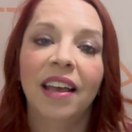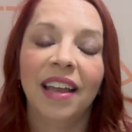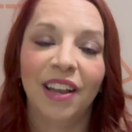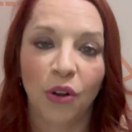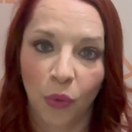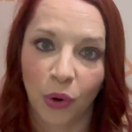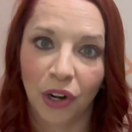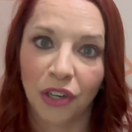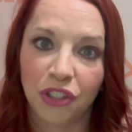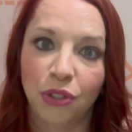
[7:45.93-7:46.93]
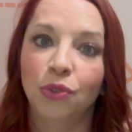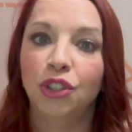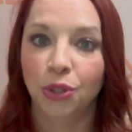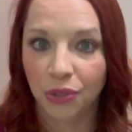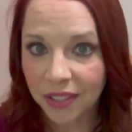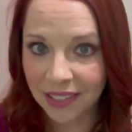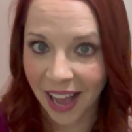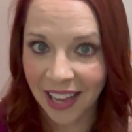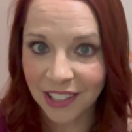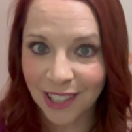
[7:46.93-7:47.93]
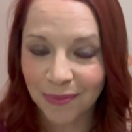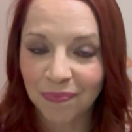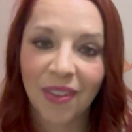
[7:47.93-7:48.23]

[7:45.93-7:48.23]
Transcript: in order to choose a size.